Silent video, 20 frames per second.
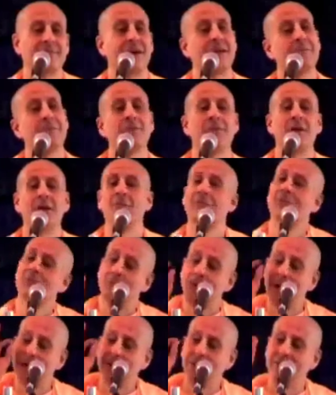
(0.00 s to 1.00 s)
Abhiram
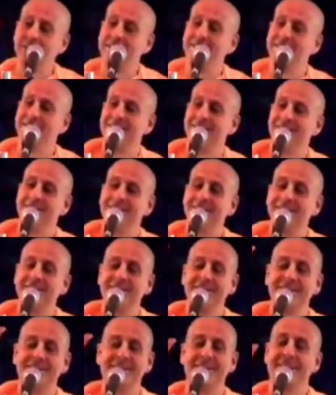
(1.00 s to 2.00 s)
was watching.
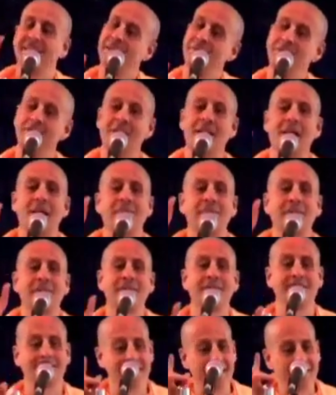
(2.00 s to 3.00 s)
He was
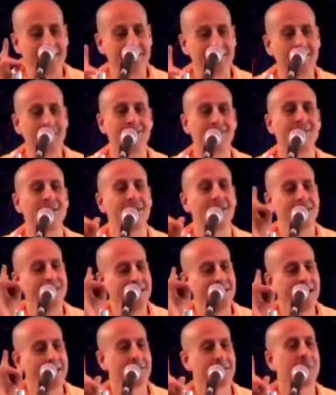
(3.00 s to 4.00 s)
happy. Yes,
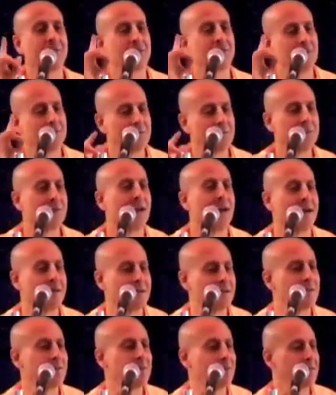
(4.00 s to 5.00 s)
he has a service
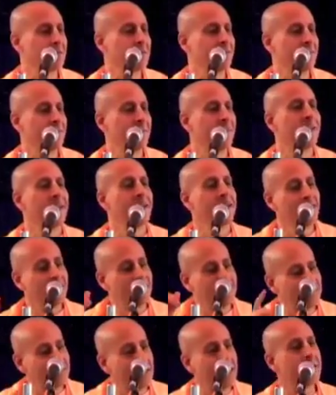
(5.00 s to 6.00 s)
attitude.
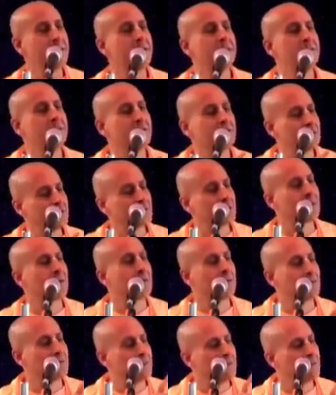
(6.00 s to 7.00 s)
He likes to
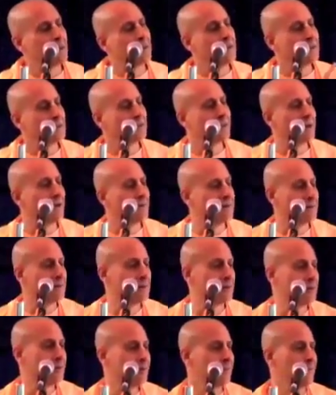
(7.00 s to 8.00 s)
serve the
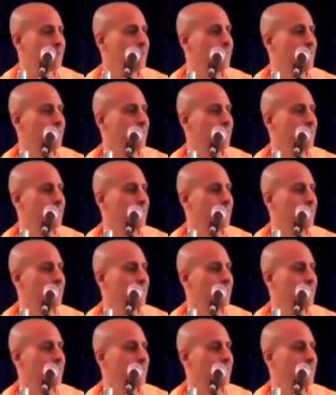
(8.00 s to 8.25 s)
Vaishnavas.